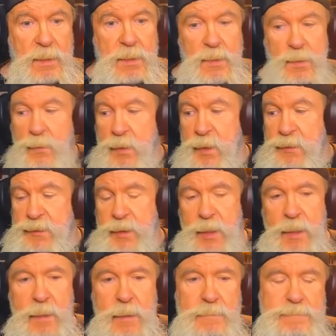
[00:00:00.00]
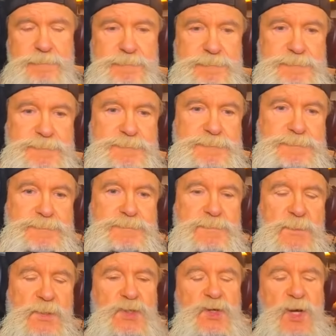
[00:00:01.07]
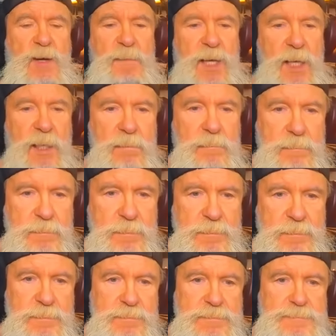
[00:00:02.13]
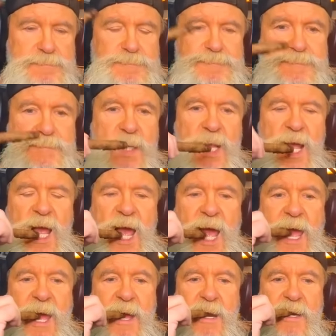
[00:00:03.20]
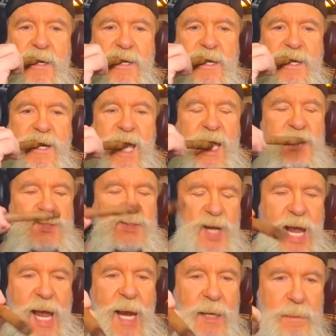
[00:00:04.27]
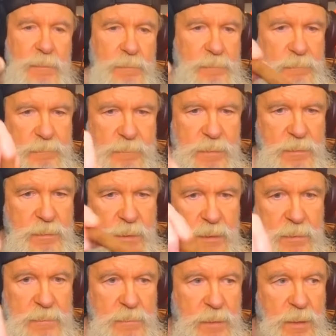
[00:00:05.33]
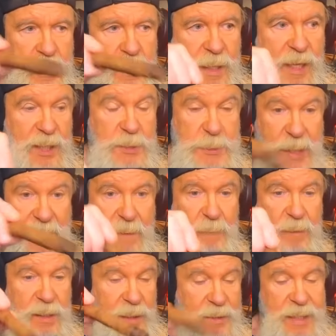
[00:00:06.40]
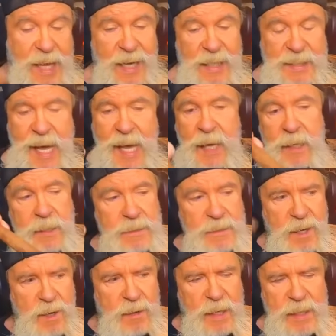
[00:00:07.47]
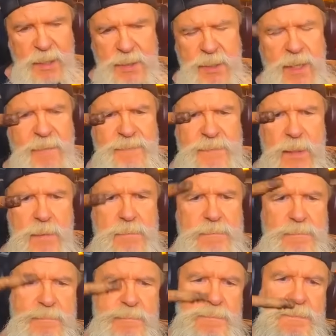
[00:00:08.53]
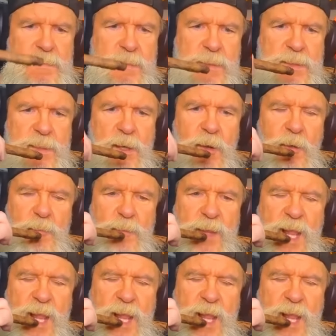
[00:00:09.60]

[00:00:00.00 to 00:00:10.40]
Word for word: with uh, Jimmy and uh, and Jack and as family, I kind of tied it in there and they just left it. Hmm. So,